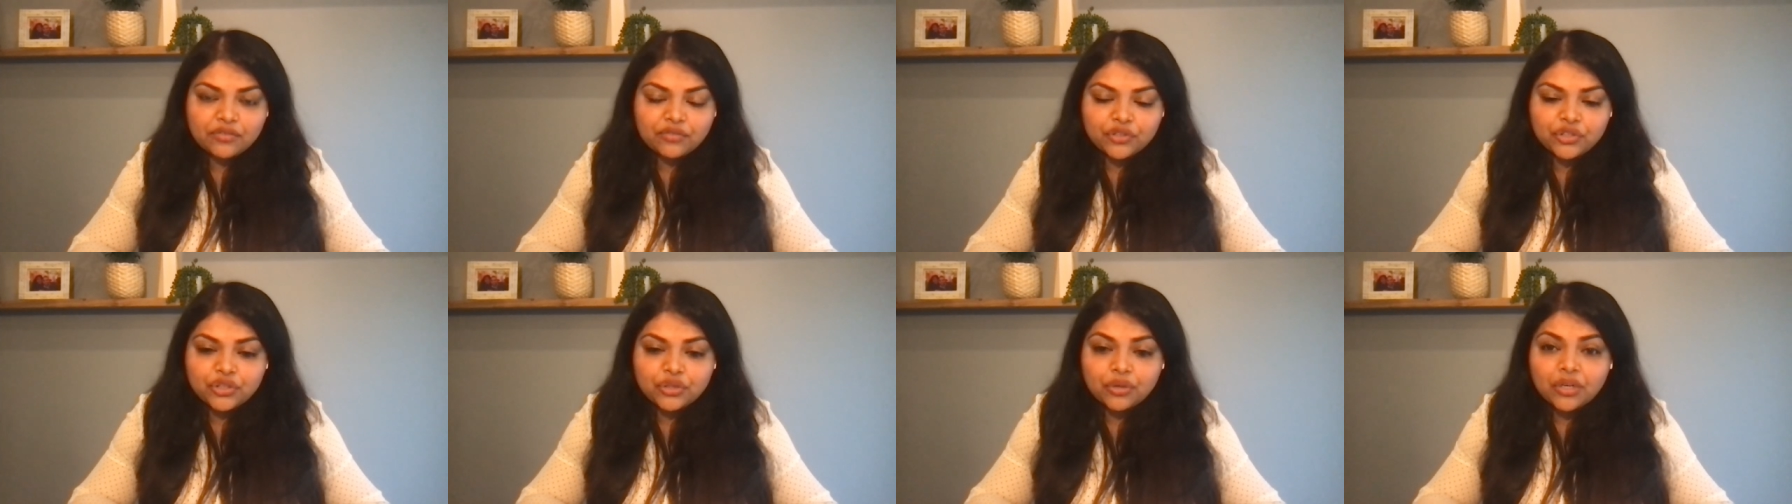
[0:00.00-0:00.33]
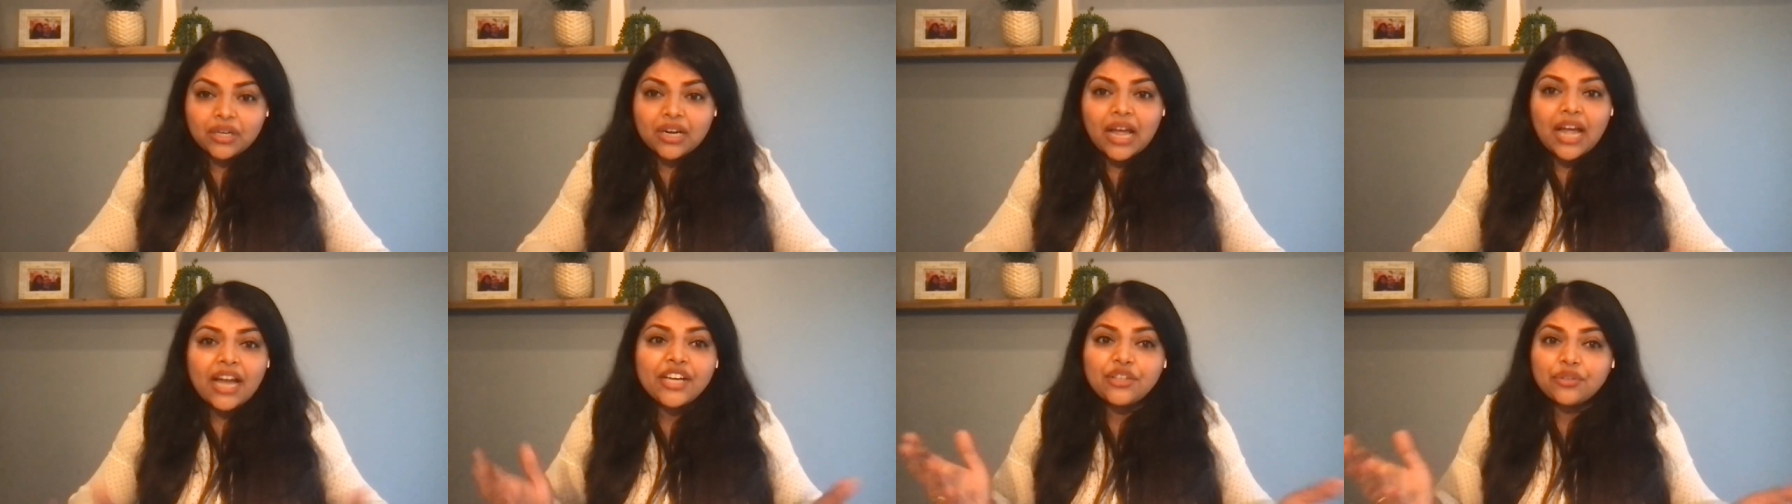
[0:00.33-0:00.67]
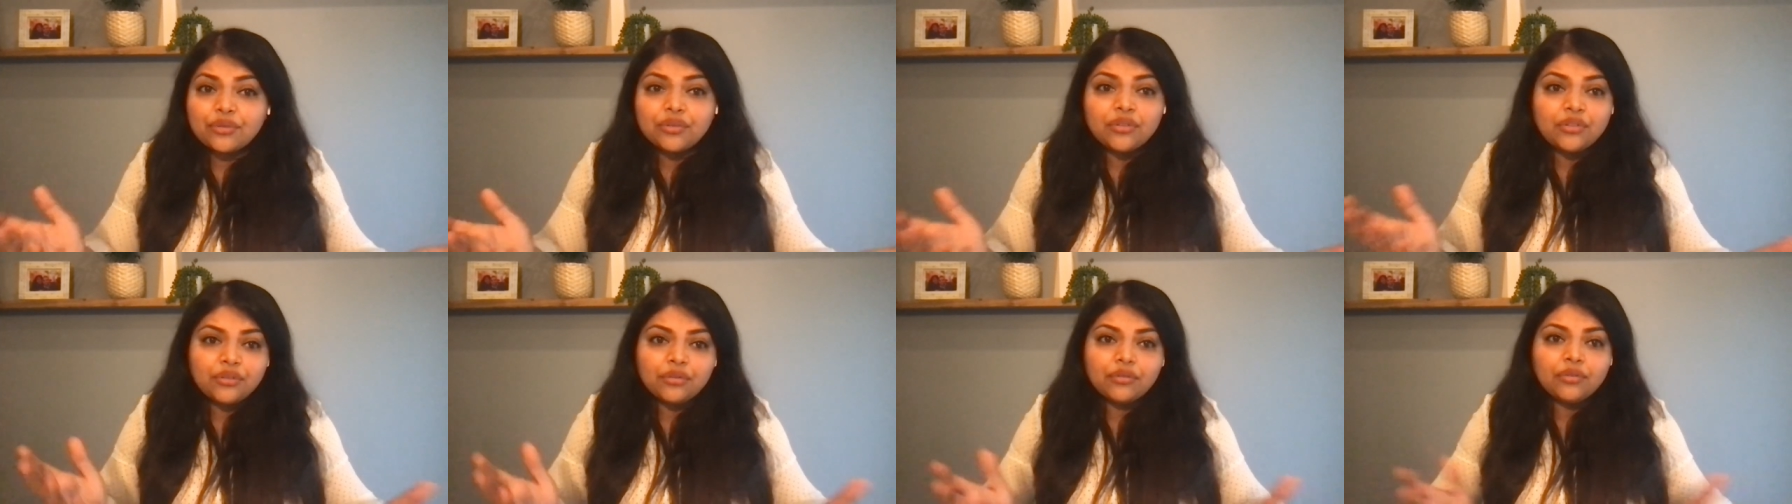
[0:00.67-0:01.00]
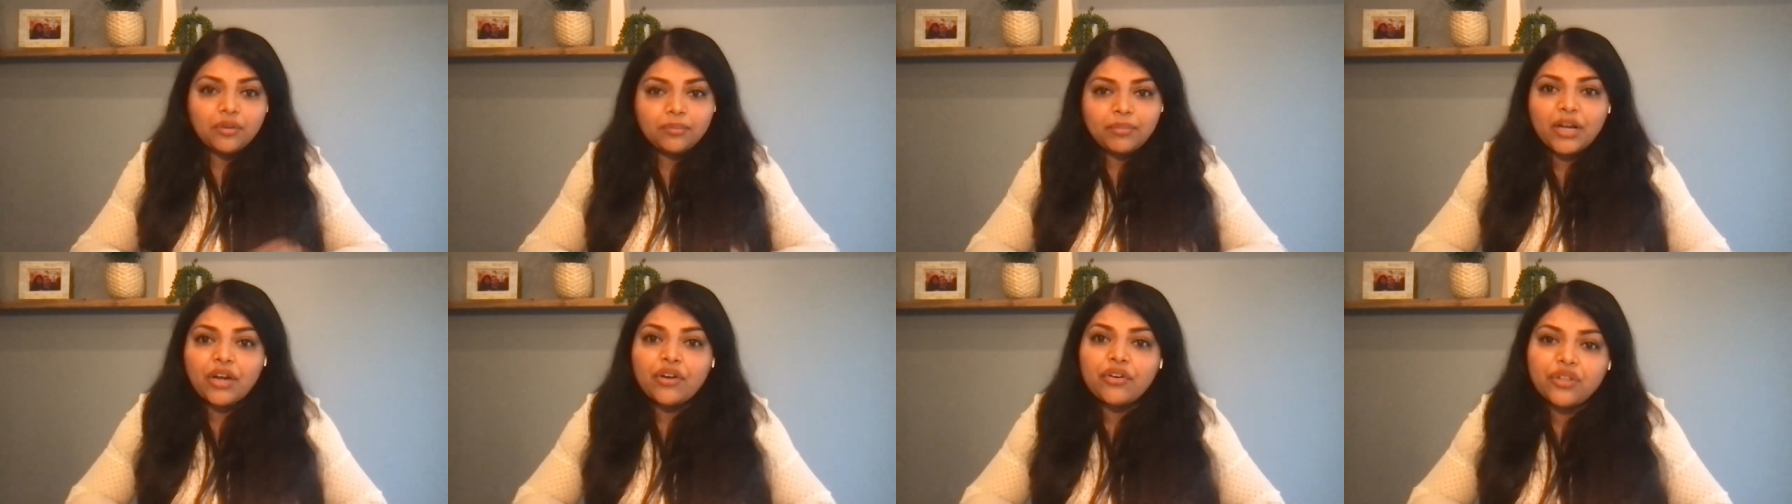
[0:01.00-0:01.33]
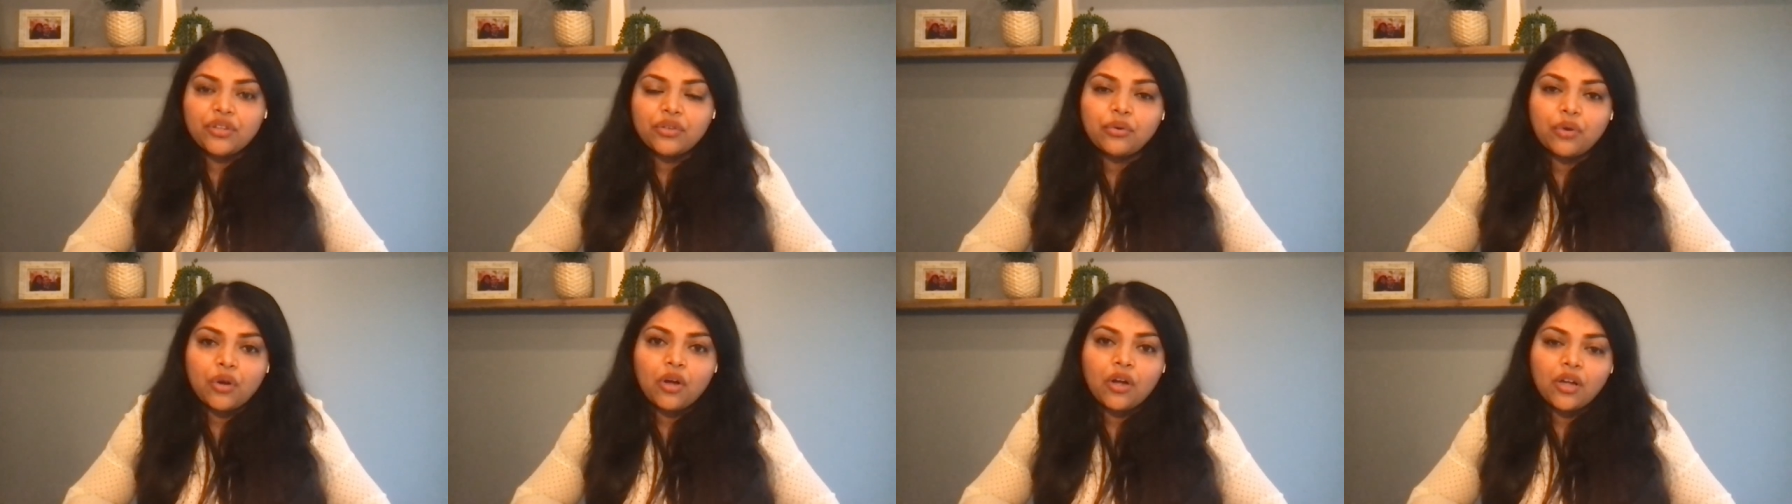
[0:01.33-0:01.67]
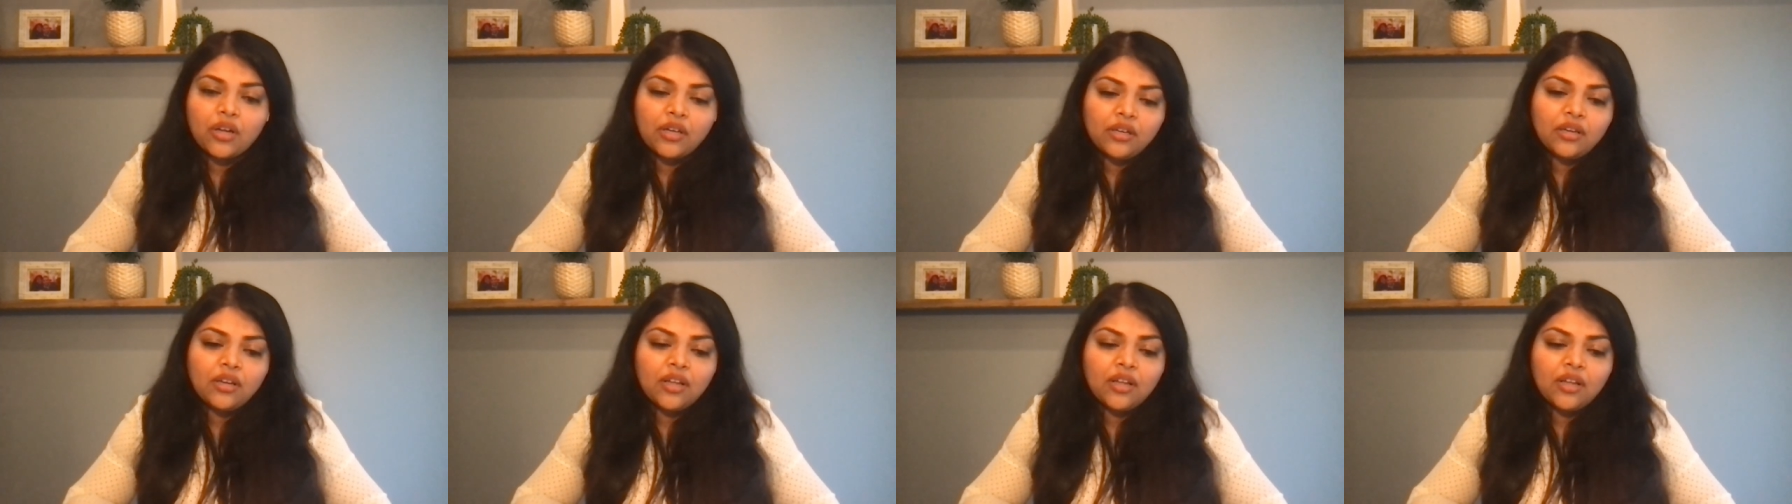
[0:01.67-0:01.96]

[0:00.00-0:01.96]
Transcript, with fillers: for sure. I don't know about UConn,